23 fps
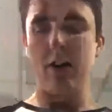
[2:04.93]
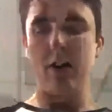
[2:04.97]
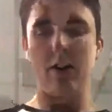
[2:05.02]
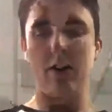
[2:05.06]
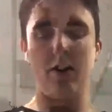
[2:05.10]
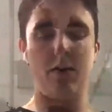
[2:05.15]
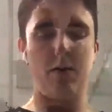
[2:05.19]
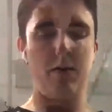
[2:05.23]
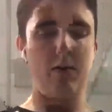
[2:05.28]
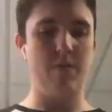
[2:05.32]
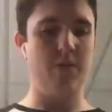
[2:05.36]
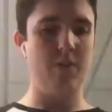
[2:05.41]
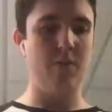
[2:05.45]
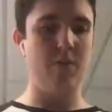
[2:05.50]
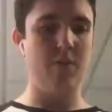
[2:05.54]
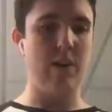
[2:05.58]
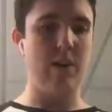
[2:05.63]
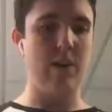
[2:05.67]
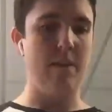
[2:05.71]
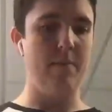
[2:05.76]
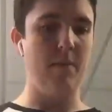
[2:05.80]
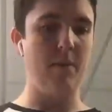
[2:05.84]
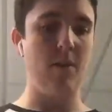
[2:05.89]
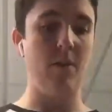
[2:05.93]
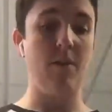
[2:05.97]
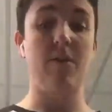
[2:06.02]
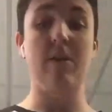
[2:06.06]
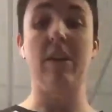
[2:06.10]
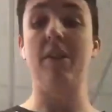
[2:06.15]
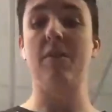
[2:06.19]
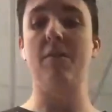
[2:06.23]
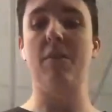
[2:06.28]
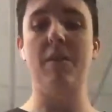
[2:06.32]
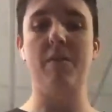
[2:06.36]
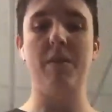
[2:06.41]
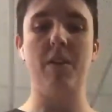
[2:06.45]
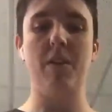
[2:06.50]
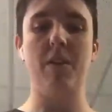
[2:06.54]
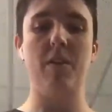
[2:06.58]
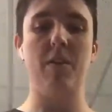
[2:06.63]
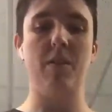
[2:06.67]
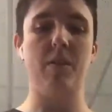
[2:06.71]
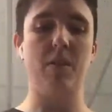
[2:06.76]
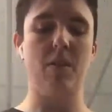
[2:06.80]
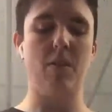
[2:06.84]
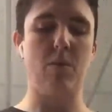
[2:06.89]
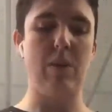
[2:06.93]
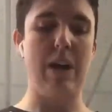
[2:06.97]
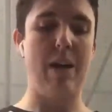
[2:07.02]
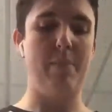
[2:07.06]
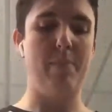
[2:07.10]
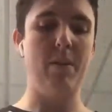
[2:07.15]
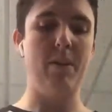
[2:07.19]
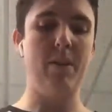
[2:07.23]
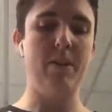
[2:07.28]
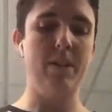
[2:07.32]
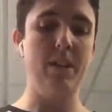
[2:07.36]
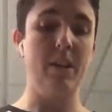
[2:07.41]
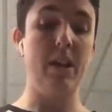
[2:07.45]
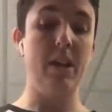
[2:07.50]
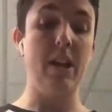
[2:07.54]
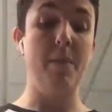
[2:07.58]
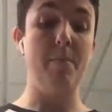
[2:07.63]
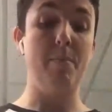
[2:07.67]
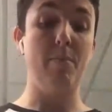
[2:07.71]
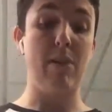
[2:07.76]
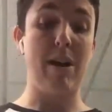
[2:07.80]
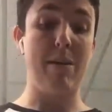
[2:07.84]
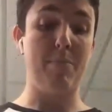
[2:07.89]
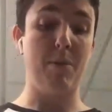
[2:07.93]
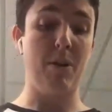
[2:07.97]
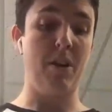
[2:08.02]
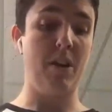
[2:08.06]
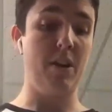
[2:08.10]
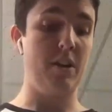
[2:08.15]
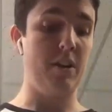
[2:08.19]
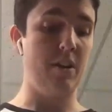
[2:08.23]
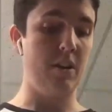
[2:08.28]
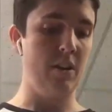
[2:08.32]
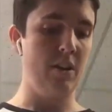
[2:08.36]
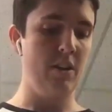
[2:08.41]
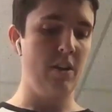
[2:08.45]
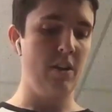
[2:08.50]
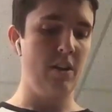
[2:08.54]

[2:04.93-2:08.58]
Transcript: for the we have the rapid DNA prep kit.